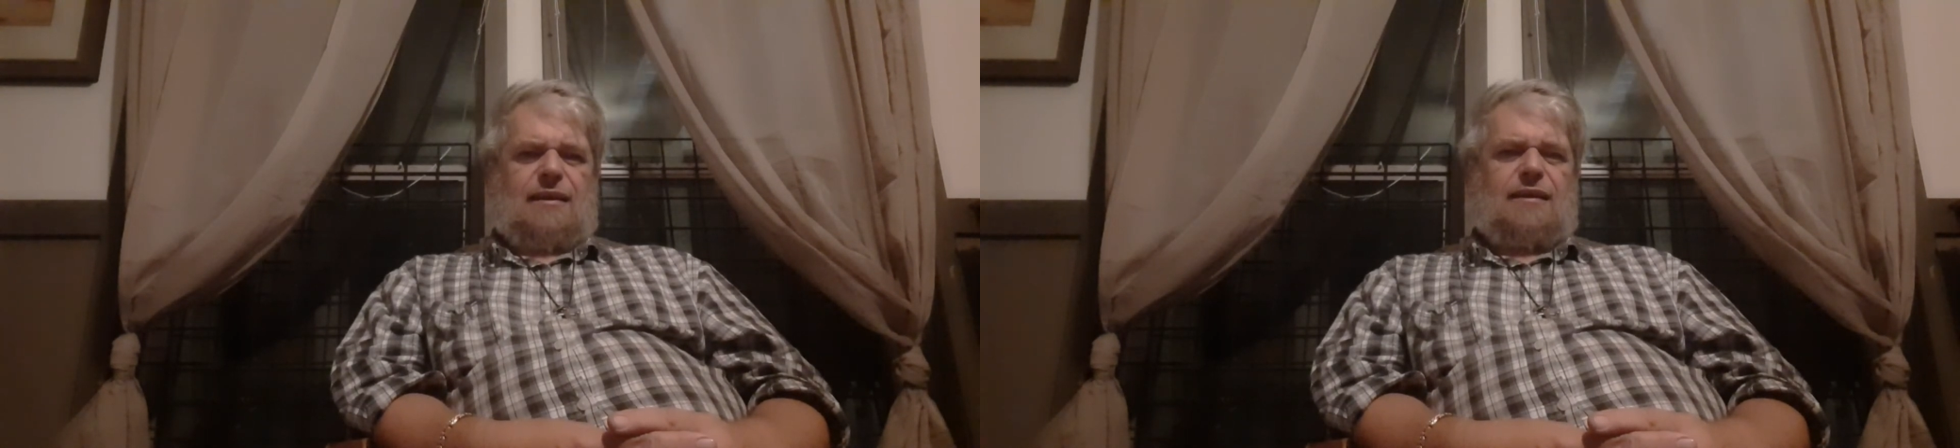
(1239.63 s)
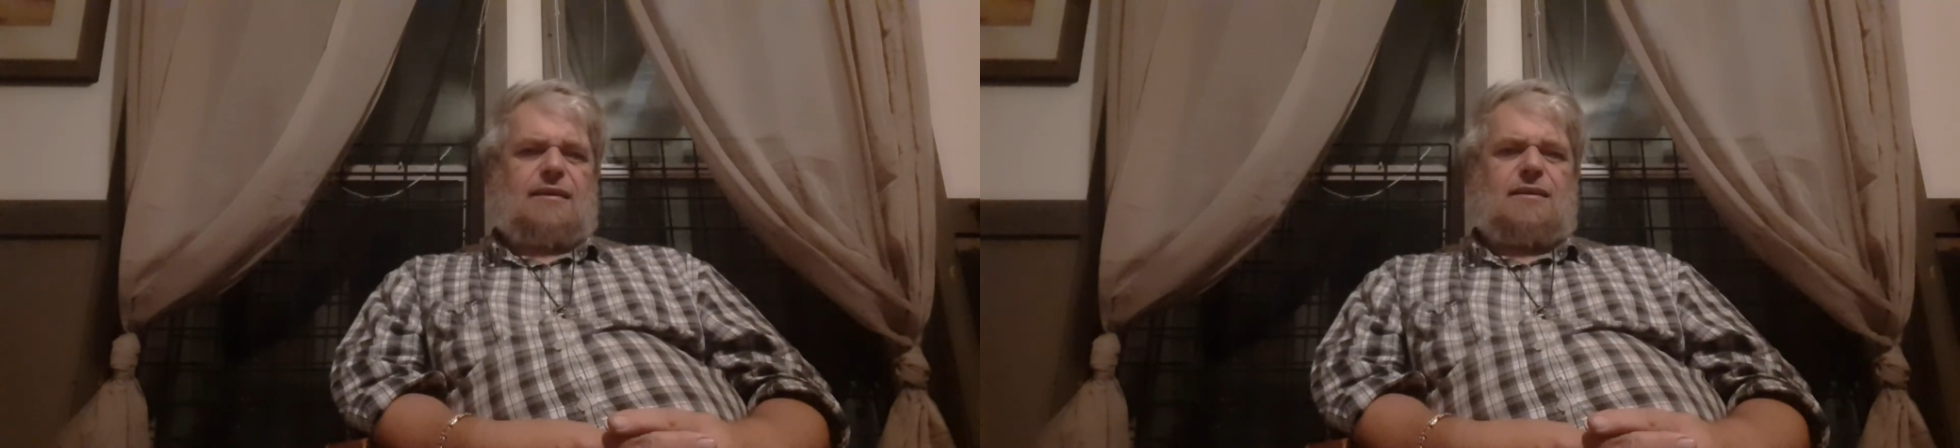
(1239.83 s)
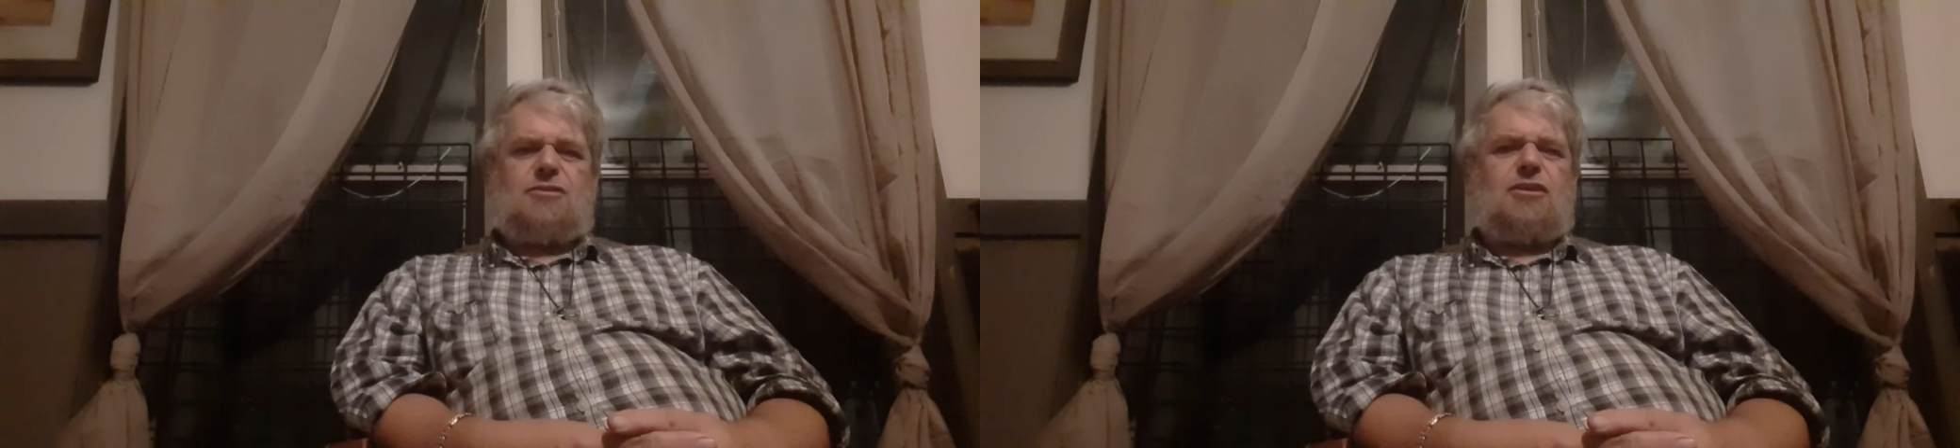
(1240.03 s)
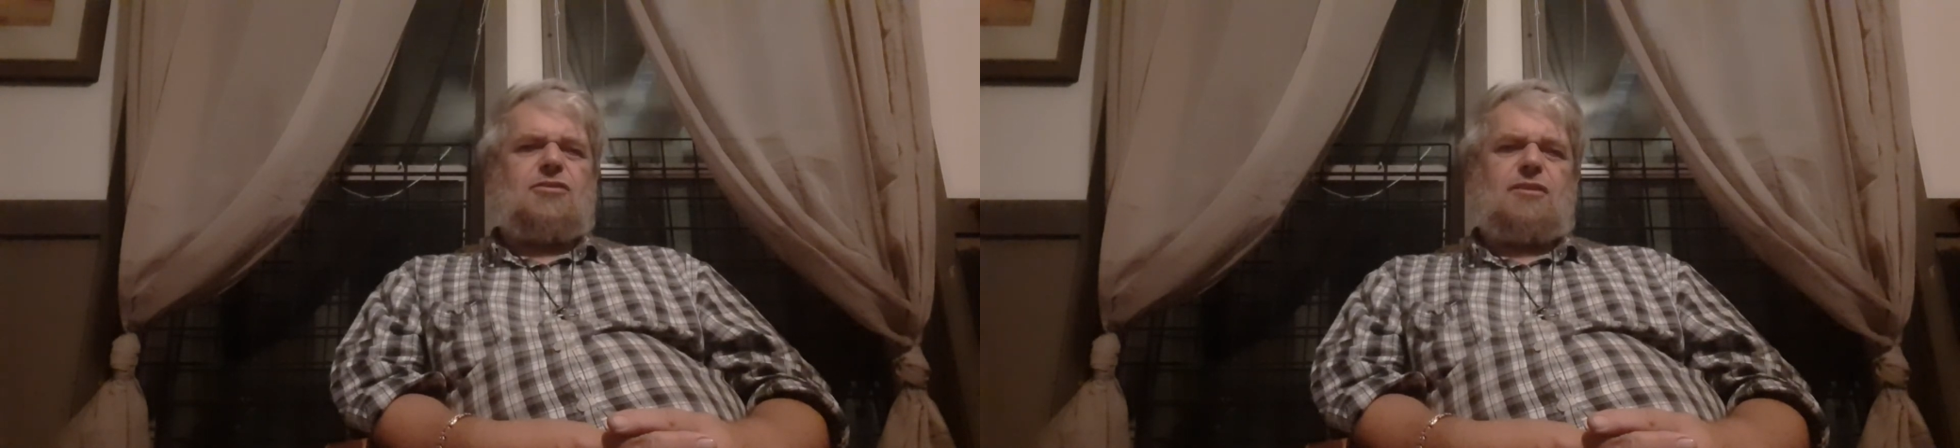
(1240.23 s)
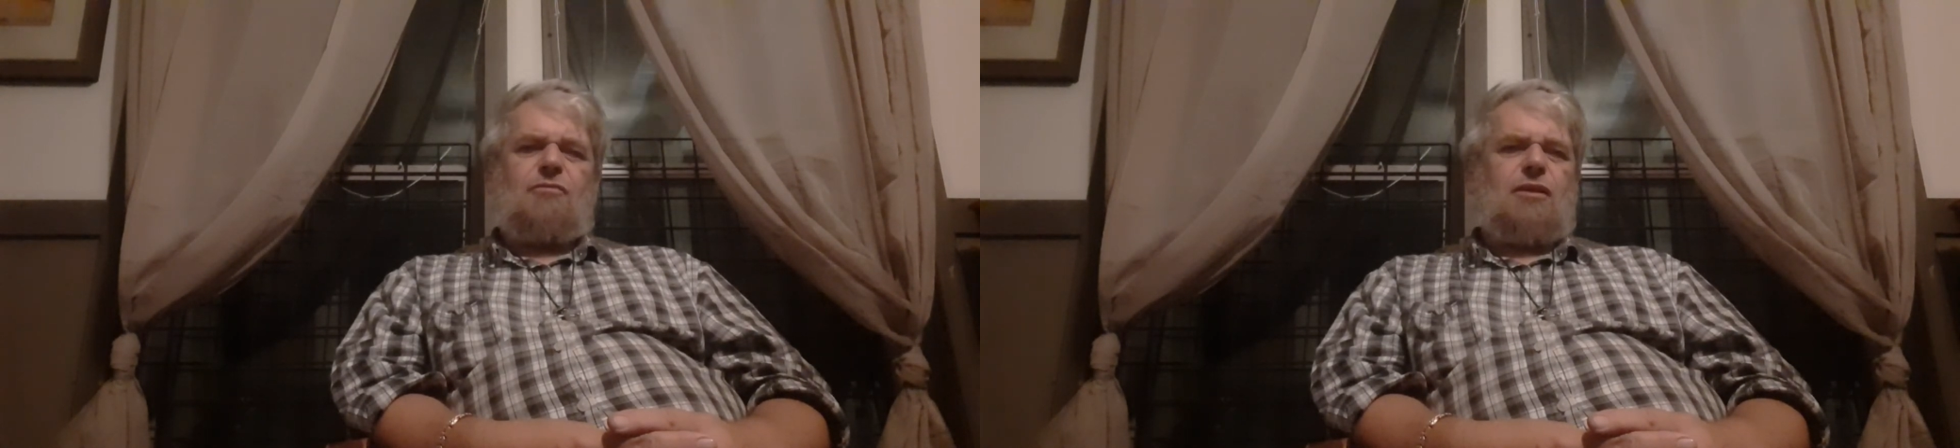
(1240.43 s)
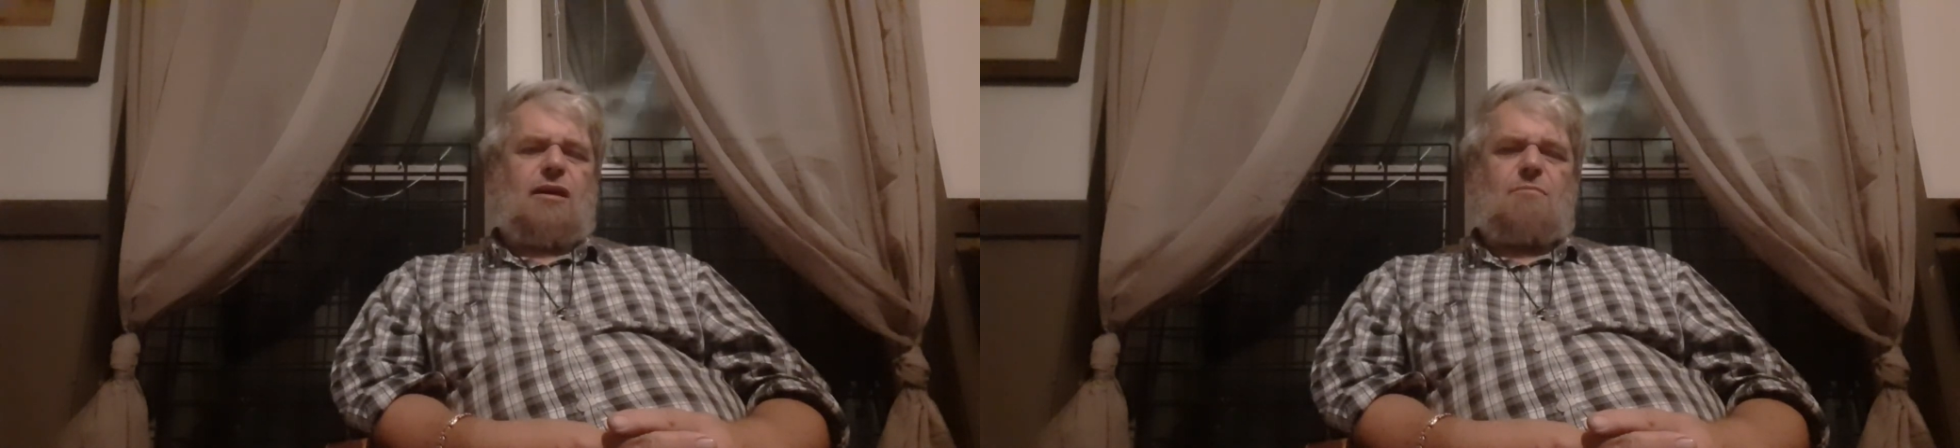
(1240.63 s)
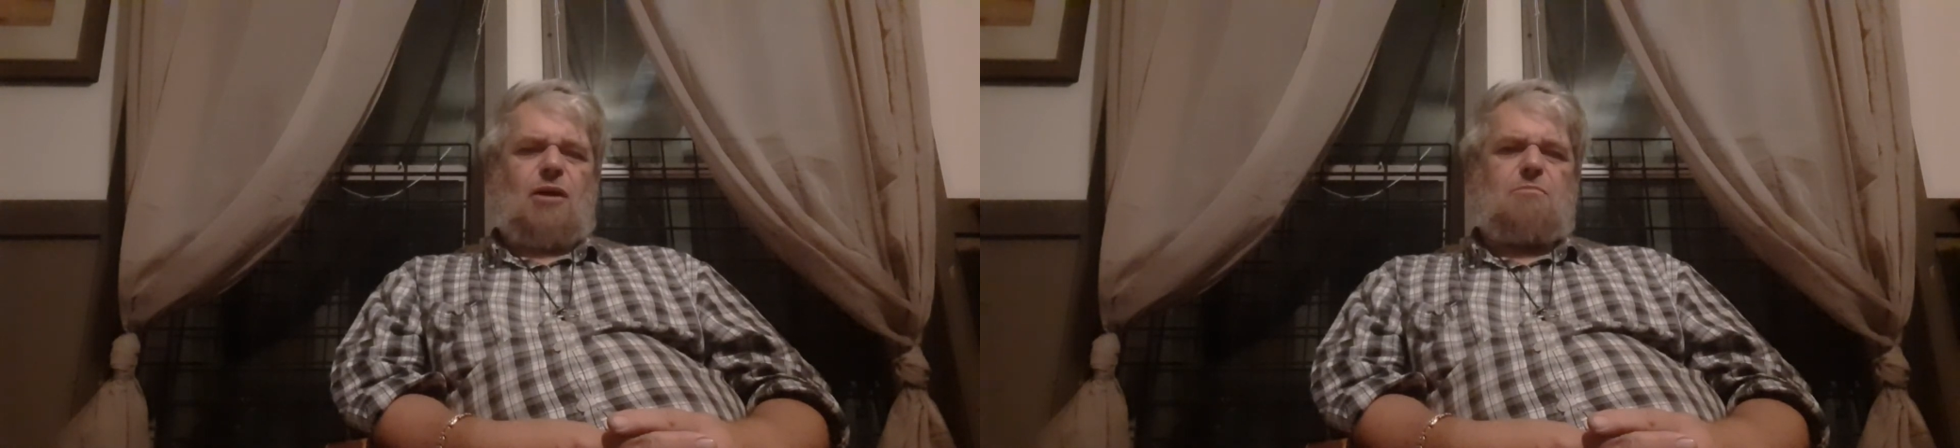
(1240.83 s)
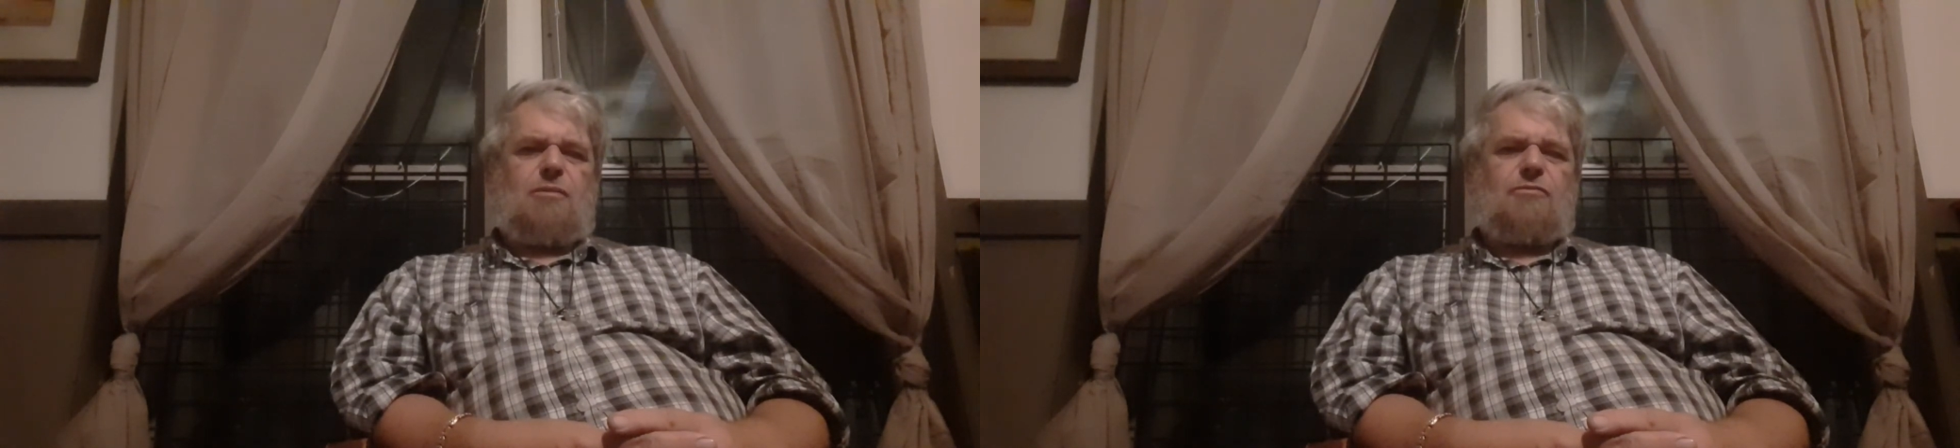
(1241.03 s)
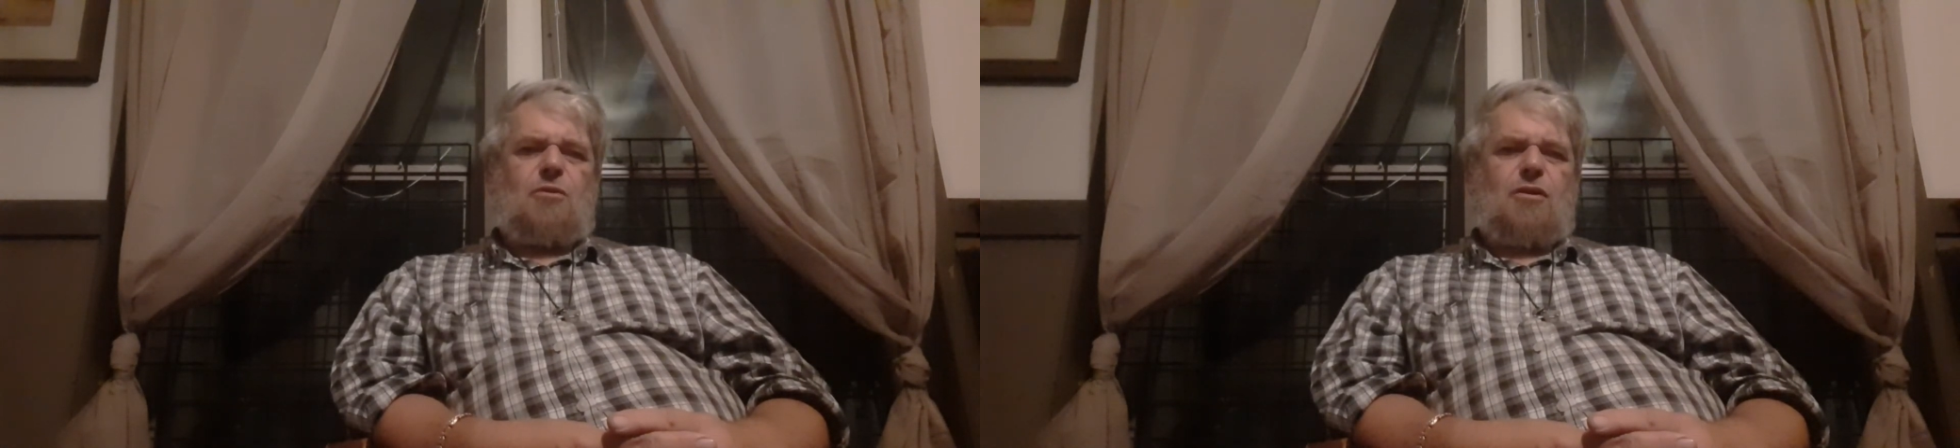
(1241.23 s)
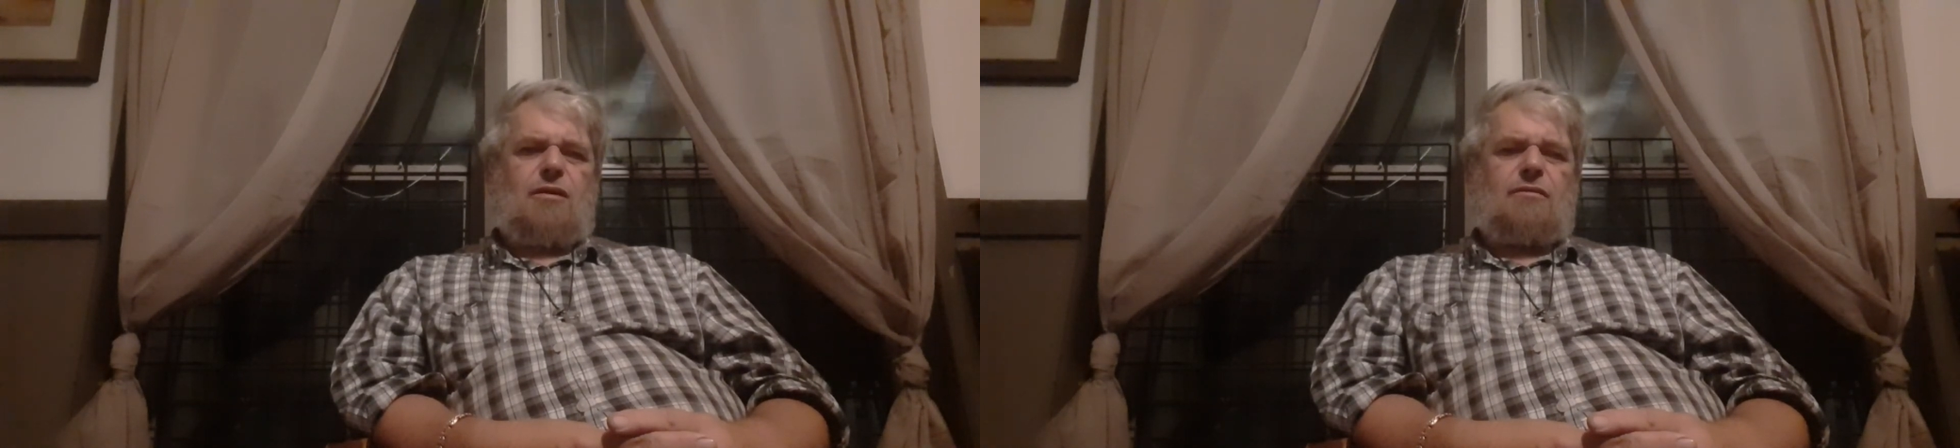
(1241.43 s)
It had just never come up
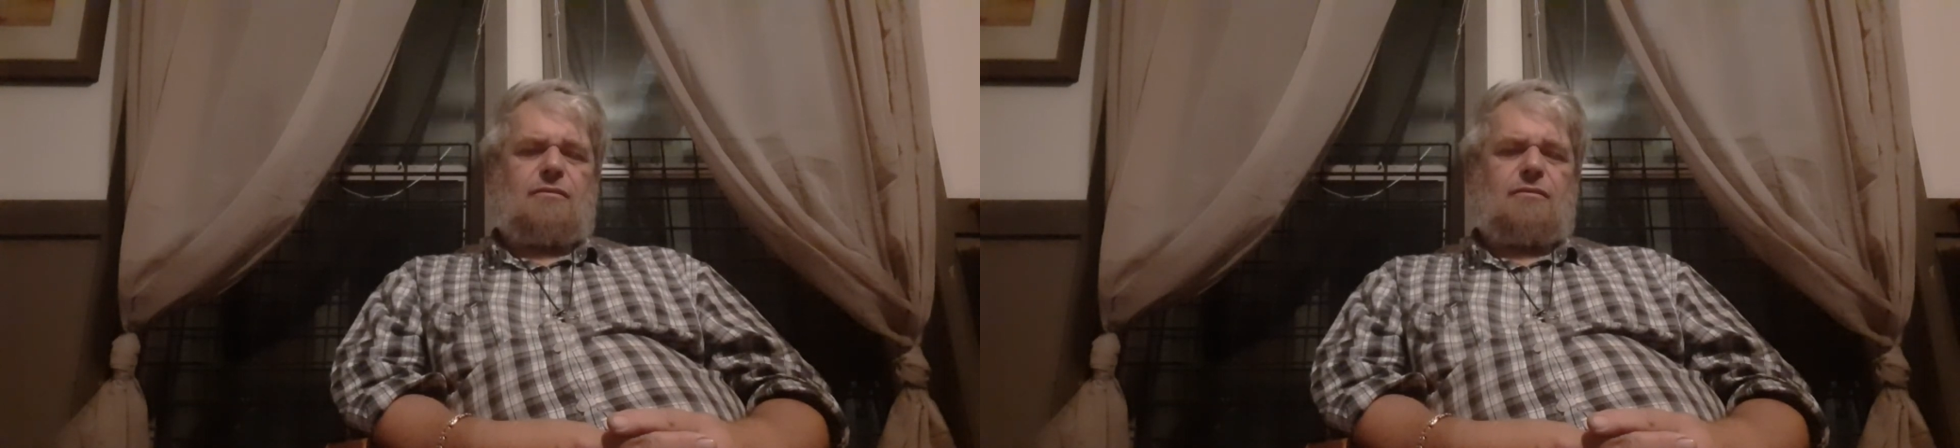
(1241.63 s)
before.